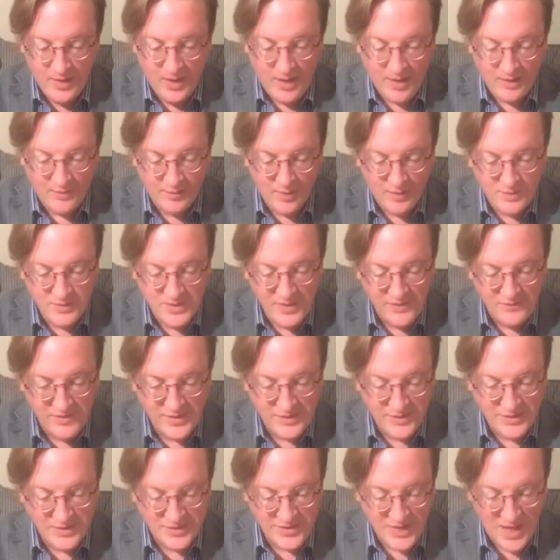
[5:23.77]
and Rosie
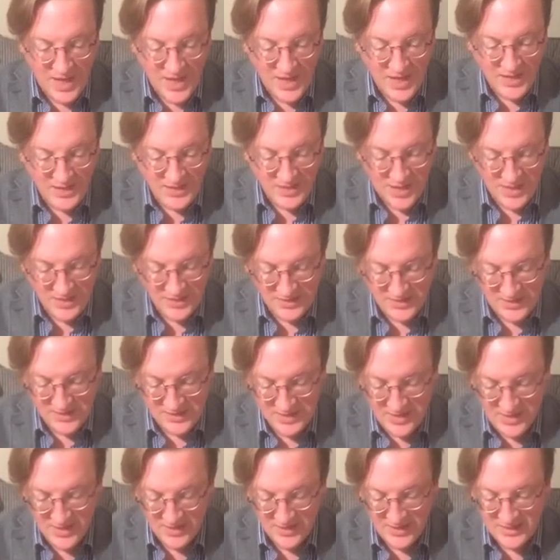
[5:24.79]
felt his hind end
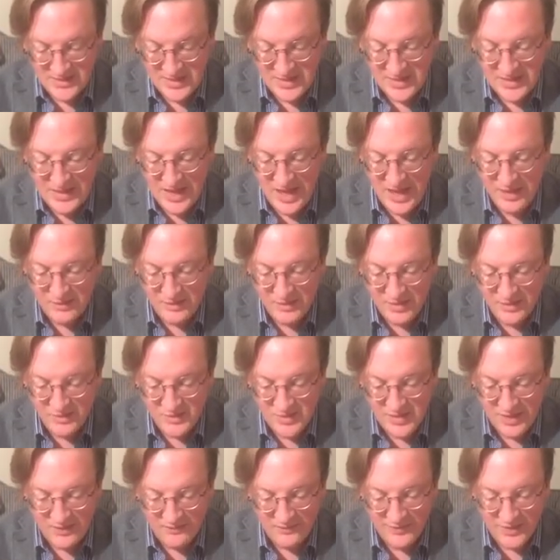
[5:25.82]
sink as he gathered
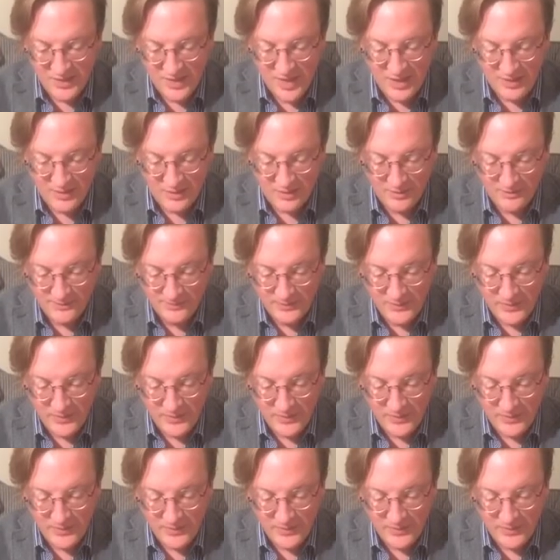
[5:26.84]
himself together.